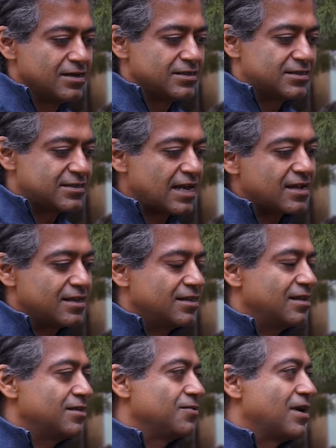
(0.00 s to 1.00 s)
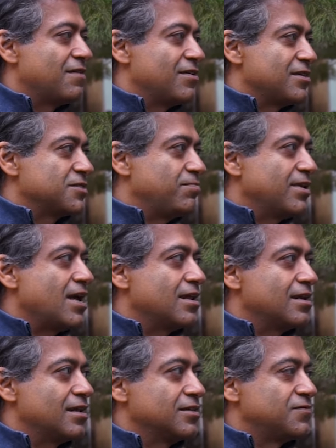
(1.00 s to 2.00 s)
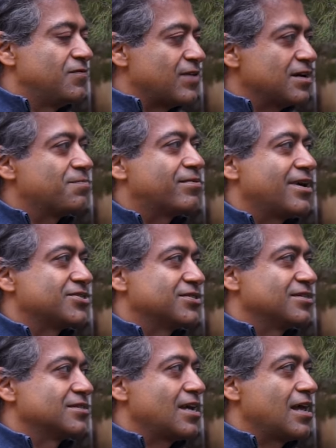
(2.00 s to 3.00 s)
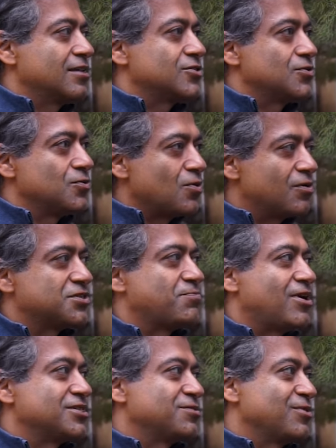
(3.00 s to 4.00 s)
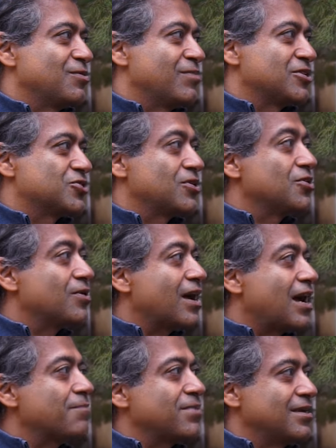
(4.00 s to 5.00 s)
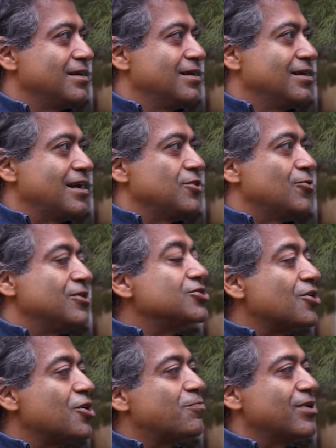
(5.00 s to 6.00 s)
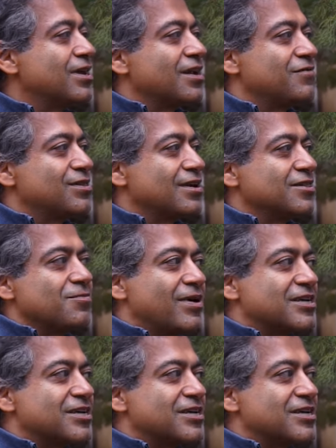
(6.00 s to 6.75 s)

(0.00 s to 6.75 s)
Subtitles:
second that you have on this planet, it's very precious, and it's your responsibility to make sure that you're happy and you're interpreting everything in the